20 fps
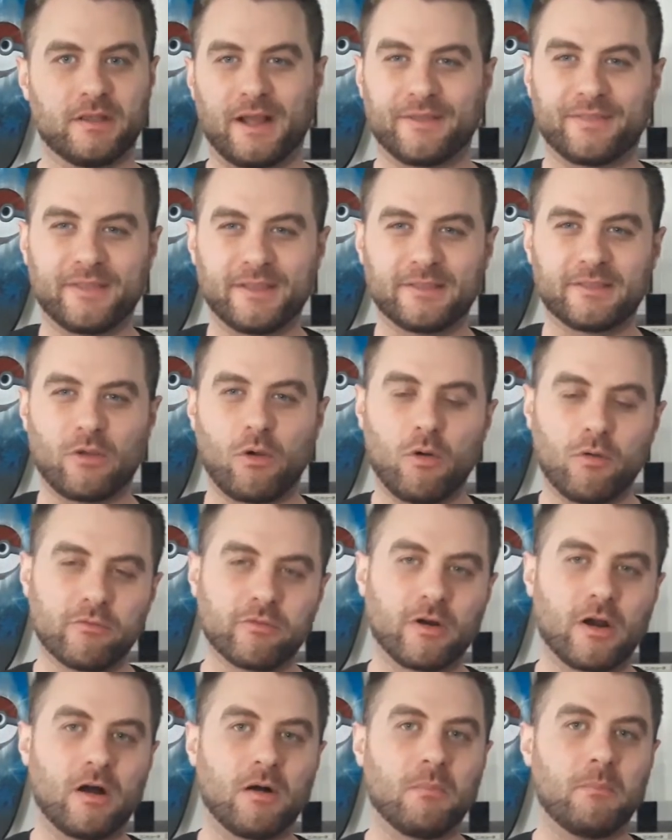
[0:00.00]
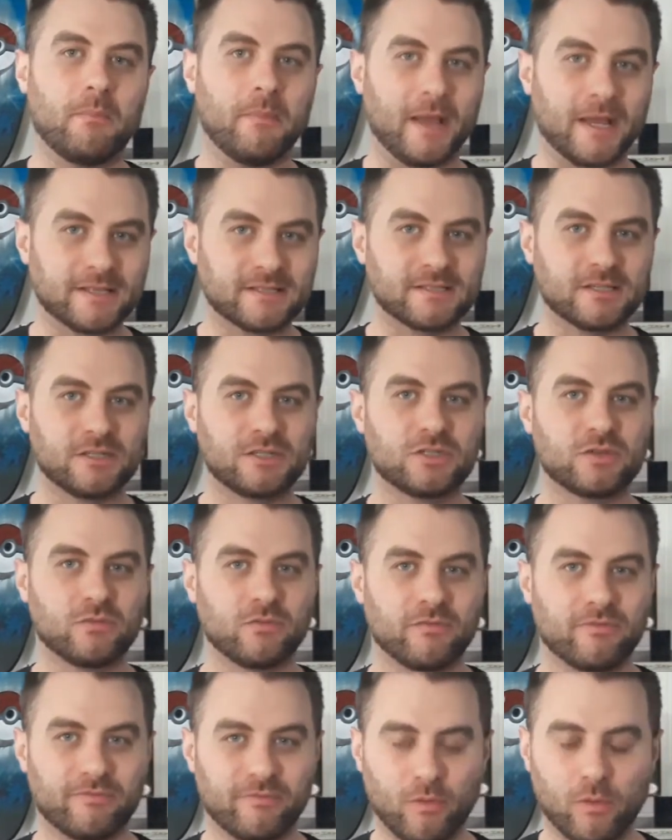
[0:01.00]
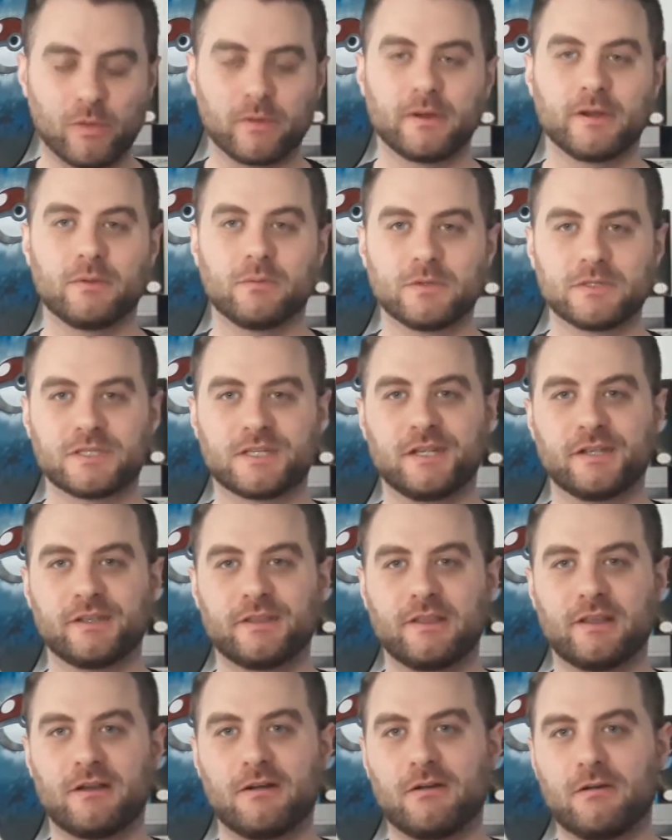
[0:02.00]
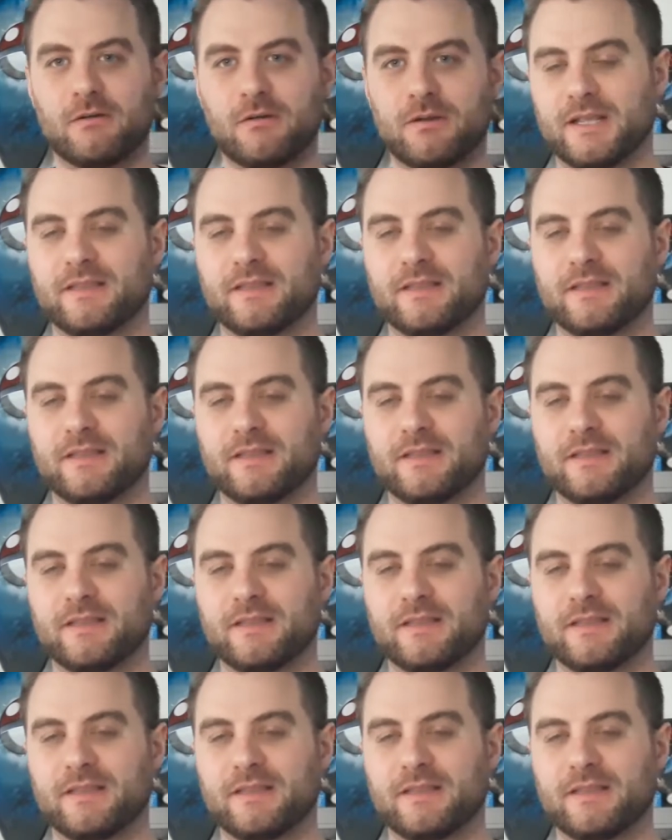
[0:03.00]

I think the overall message for it was good though,